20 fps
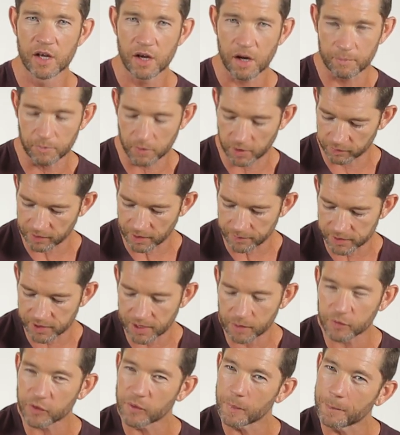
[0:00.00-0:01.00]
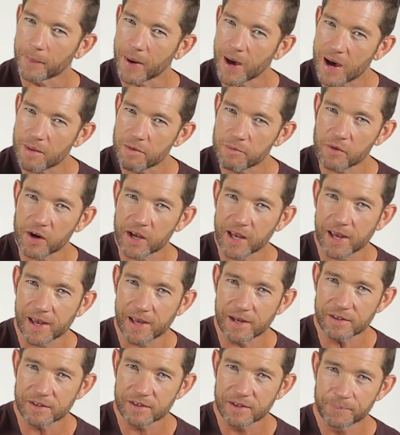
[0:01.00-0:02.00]
I'm, I'm coming down with the palm of my
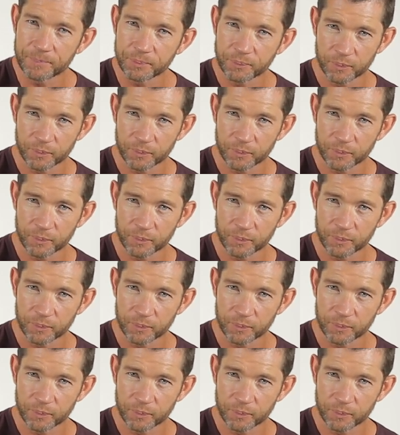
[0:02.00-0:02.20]
hand,